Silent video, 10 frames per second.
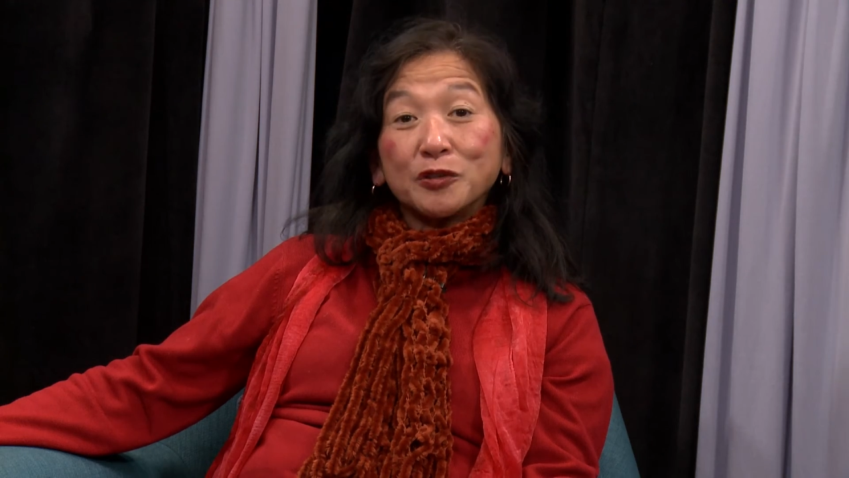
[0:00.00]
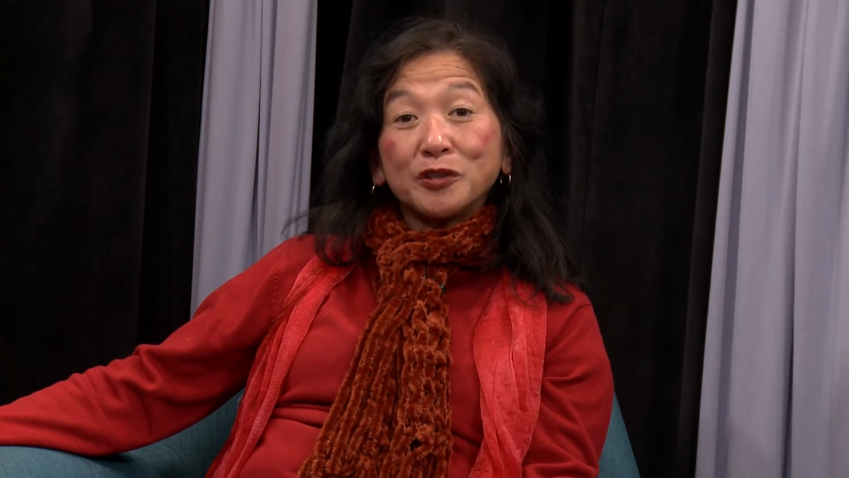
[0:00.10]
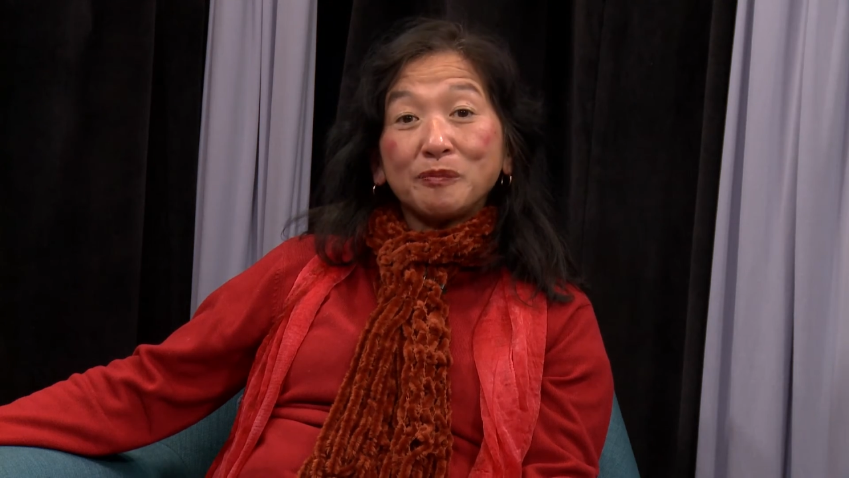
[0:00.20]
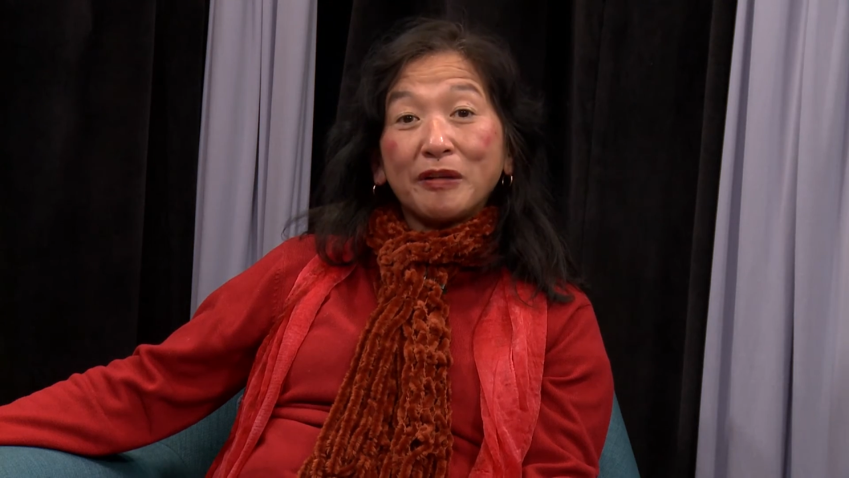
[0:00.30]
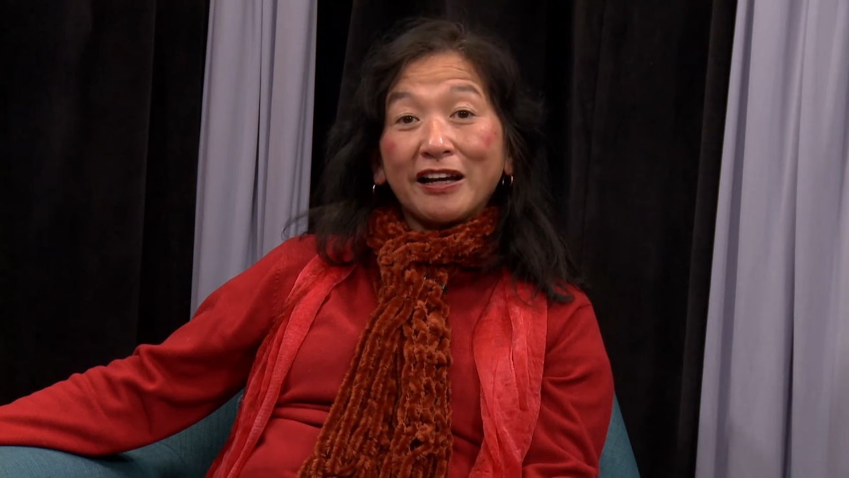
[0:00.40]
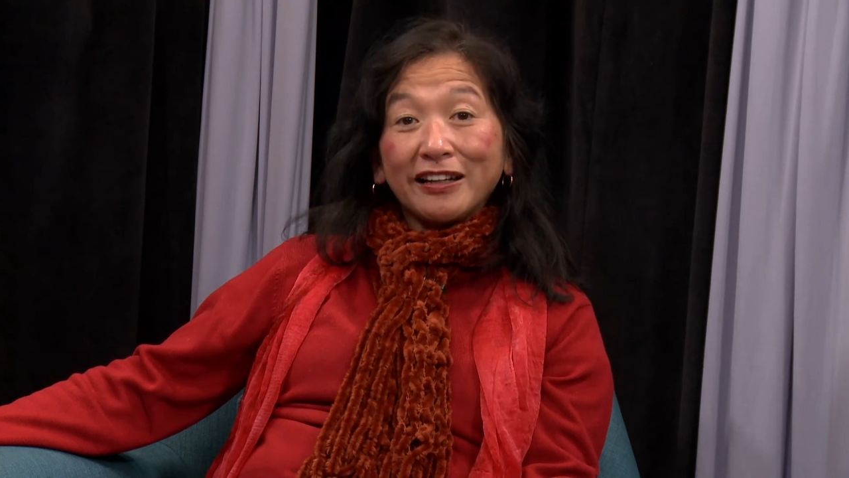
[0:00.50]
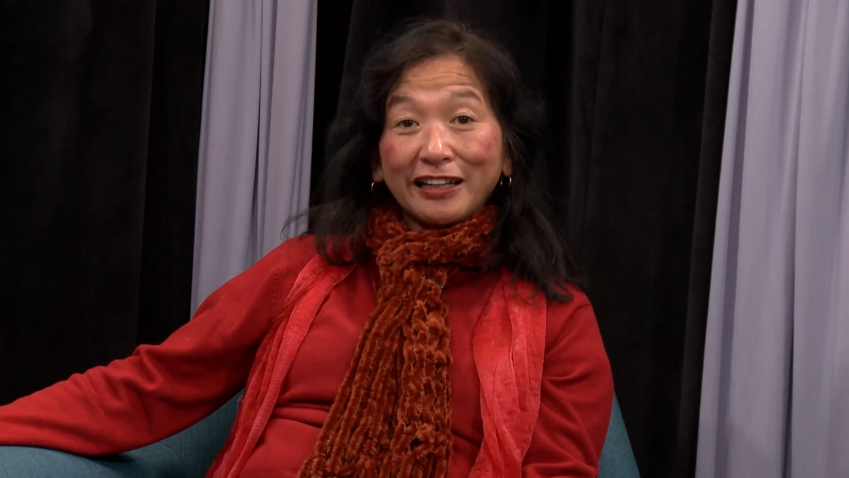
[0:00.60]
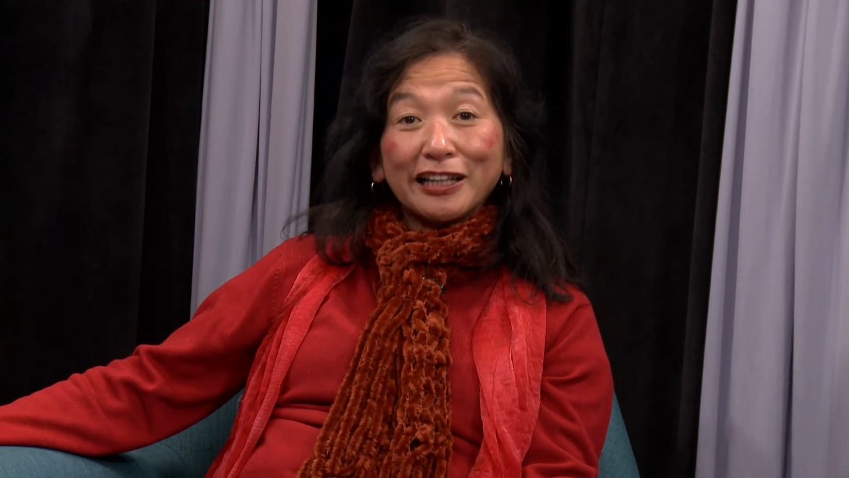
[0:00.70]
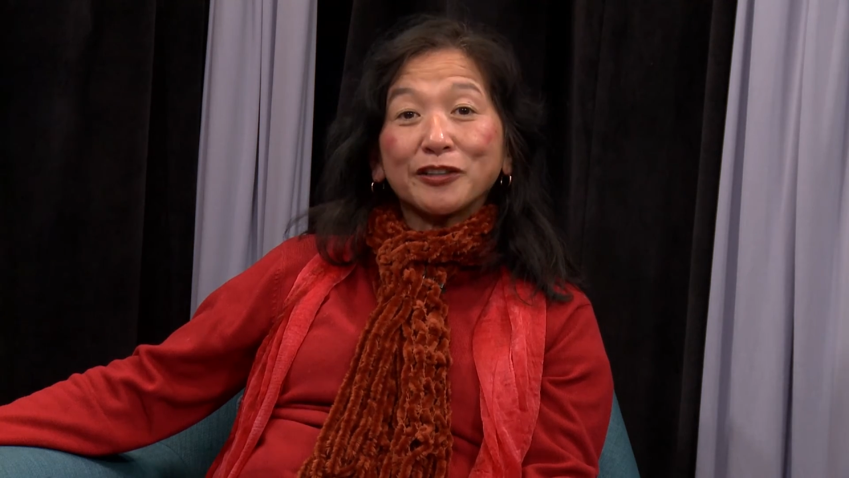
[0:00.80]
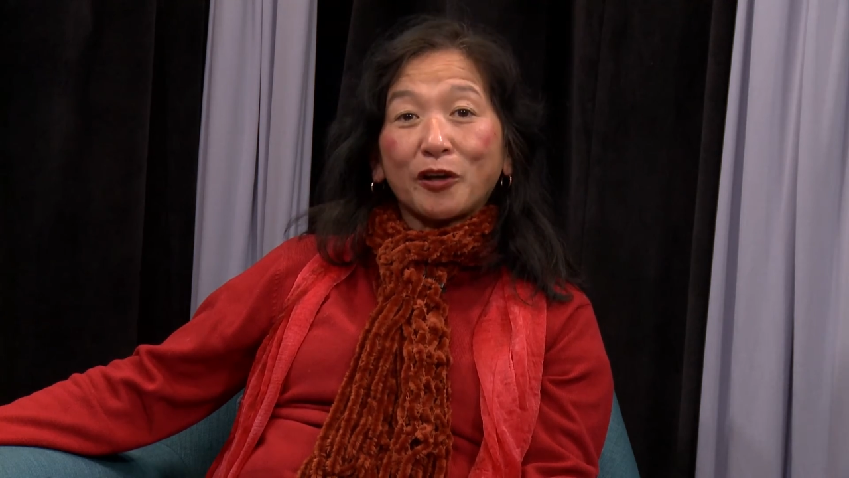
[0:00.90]
Goodbye,
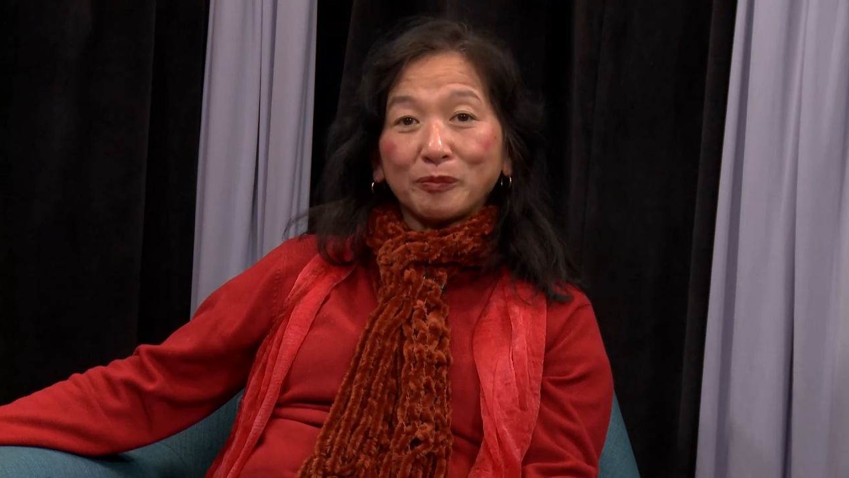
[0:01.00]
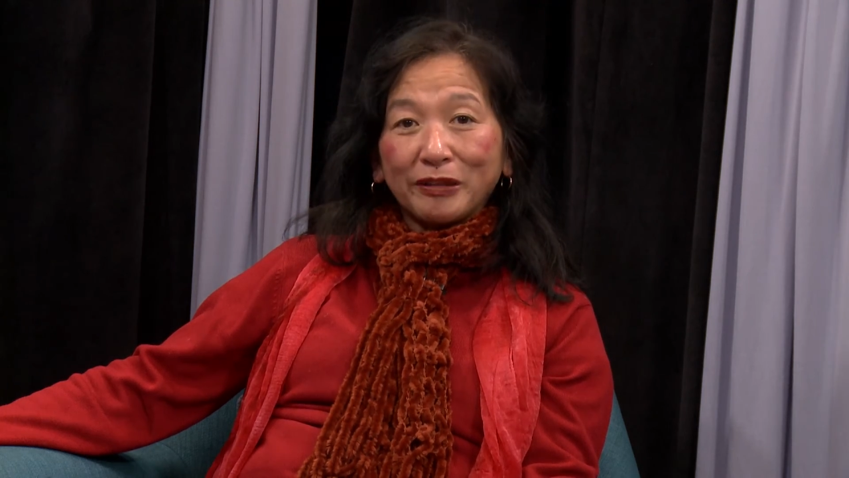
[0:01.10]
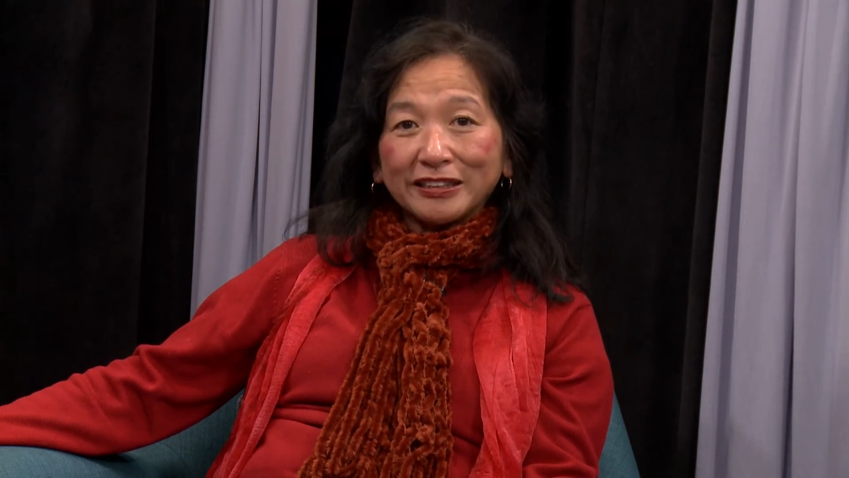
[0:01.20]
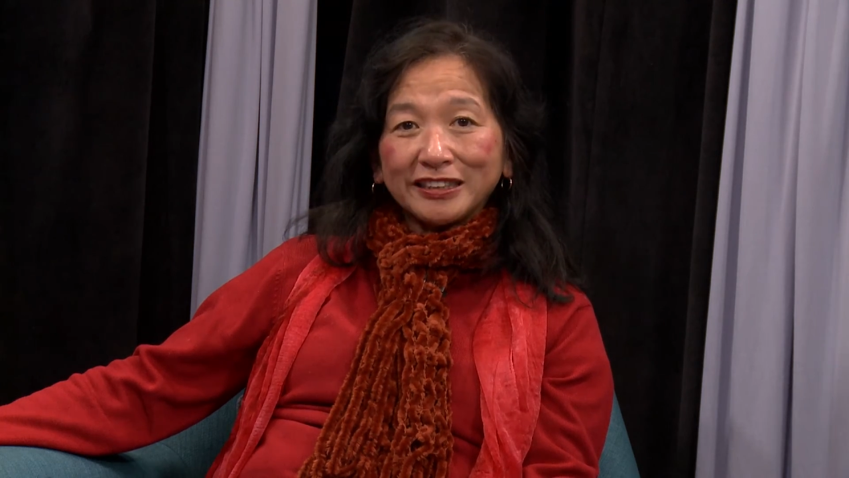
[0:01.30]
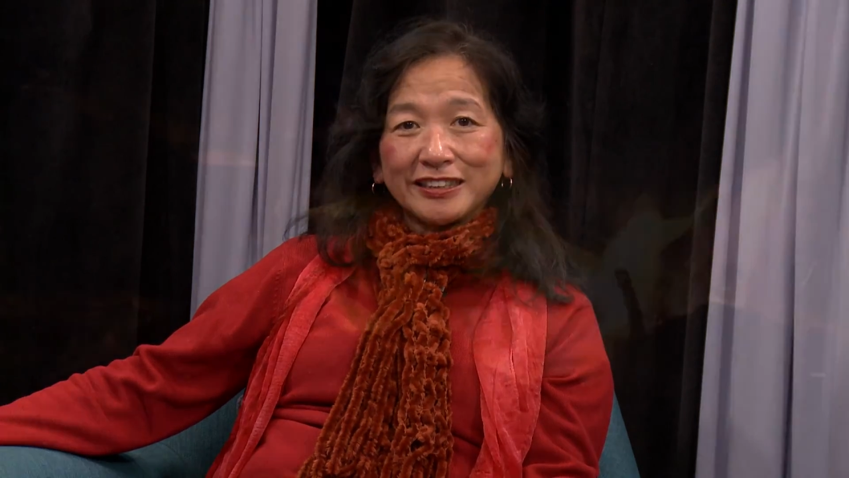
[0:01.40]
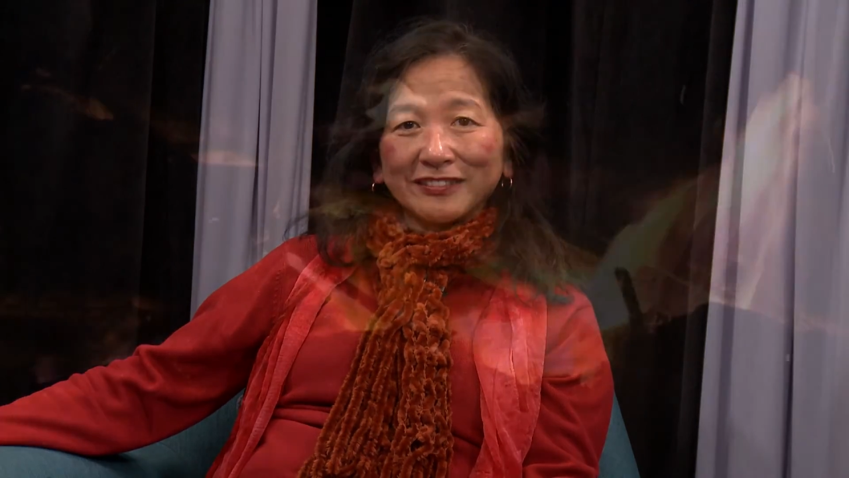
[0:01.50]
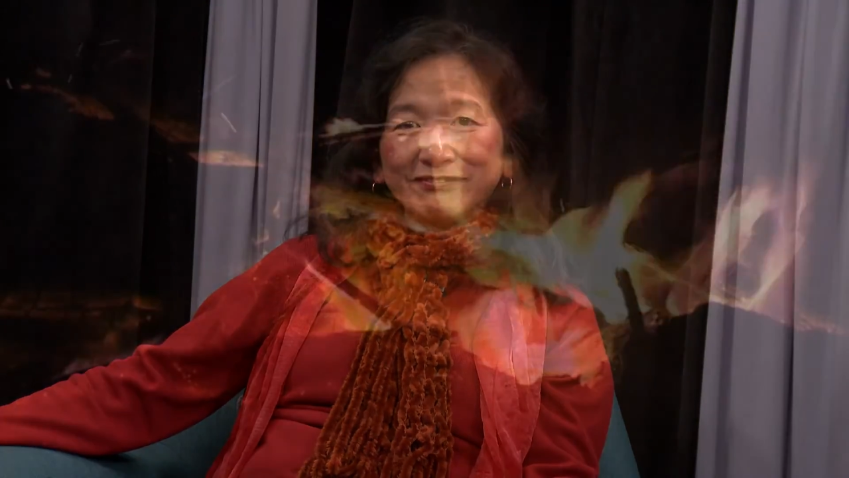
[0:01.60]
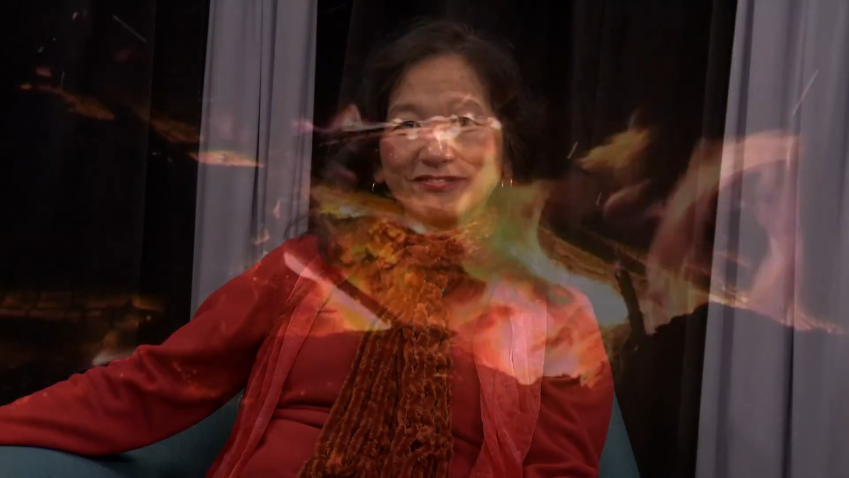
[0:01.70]
and God bless you.